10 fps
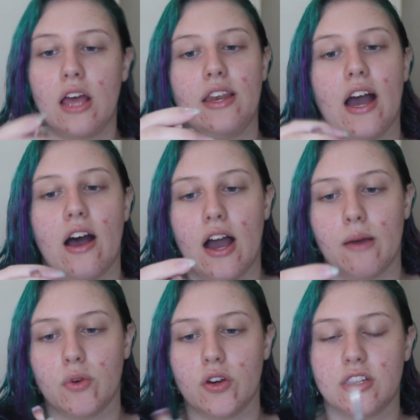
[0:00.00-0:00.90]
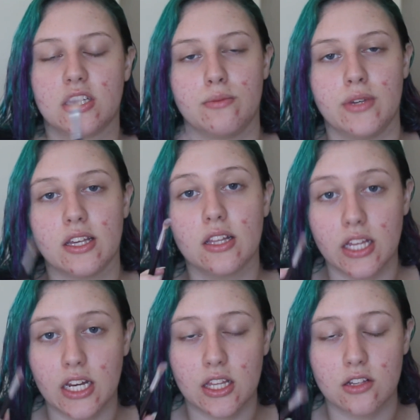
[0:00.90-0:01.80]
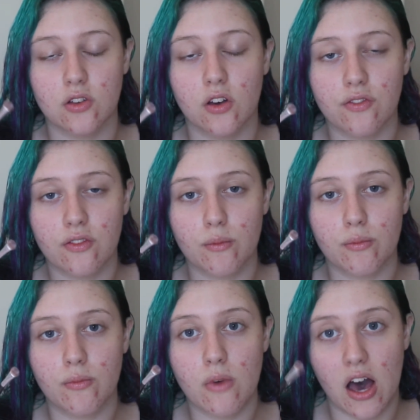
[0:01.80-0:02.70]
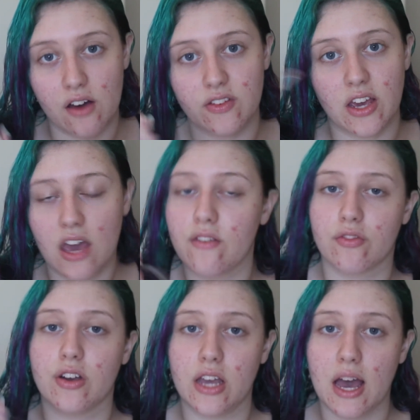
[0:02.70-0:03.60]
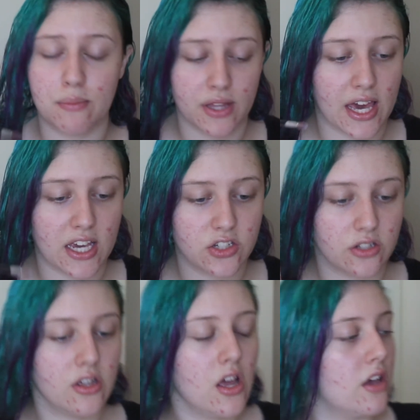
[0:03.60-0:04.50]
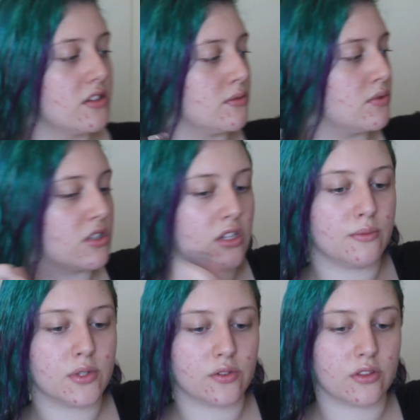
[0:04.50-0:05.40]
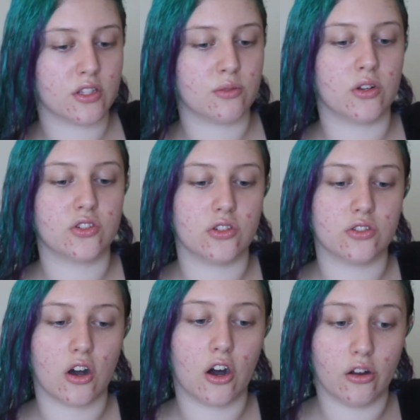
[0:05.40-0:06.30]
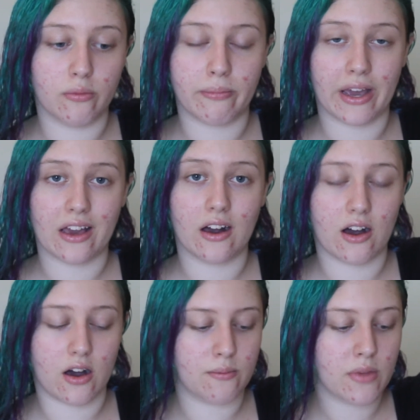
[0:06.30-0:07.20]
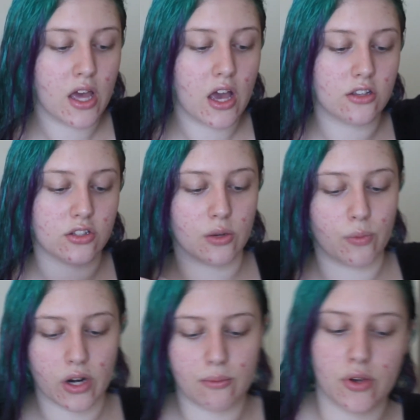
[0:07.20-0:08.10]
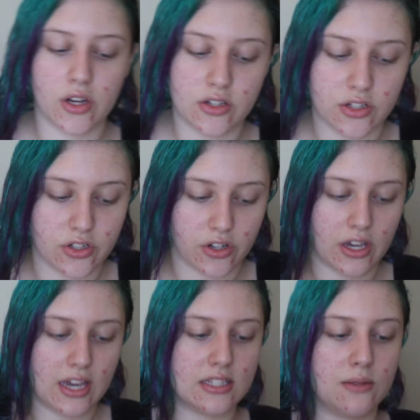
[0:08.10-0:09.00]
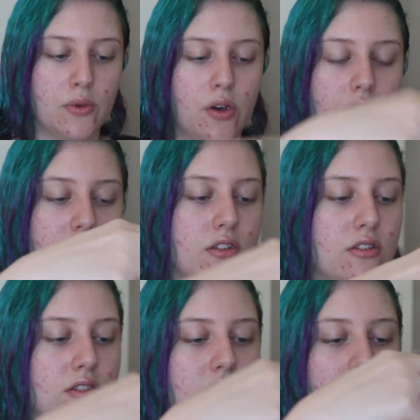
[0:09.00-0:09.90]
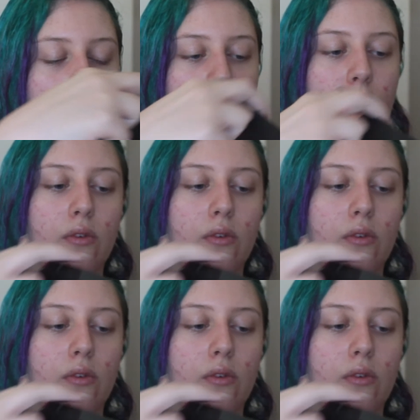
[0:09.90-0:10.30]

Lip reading: Now I'm going to be cleaning this off after every application, so I'm just going to be doing the swatches on my arm. So what I'm going to do is I'm going to start